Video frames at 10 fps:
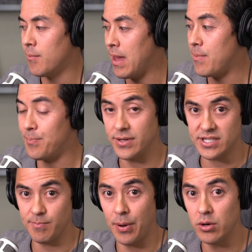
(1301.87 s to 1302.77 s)
maybe
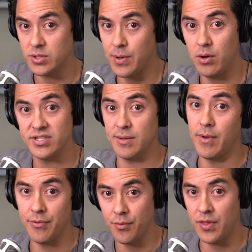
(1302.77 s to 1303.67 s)
put, postpone some
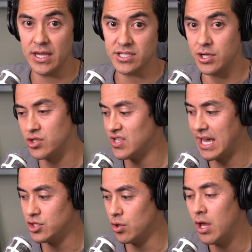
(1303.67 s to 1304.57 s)
other things on your
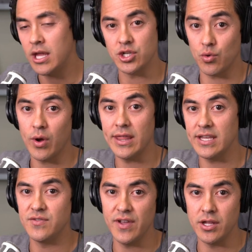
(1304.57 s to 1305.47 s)
schedule to create
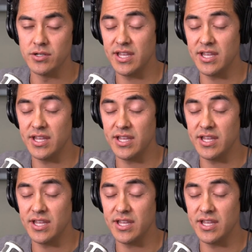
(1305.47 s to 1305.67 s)
this video.